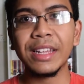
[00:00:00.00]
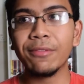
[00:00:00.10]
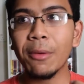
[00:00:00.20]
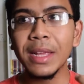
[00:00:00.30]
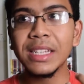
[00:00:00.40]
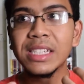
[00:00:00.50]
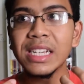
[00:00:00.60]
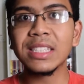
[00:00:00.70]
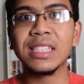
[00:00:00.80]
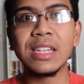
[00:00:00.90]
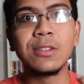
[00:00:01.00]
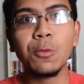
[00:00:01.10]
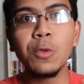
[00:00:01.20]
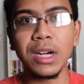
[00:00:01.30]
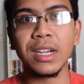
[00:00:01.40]
For me, it just
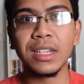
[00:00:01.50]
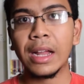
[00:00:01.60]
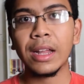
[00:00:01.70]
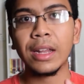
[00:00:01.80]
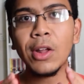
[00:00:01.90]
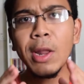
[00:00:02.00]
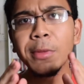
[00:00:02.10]
doesn't work. Now let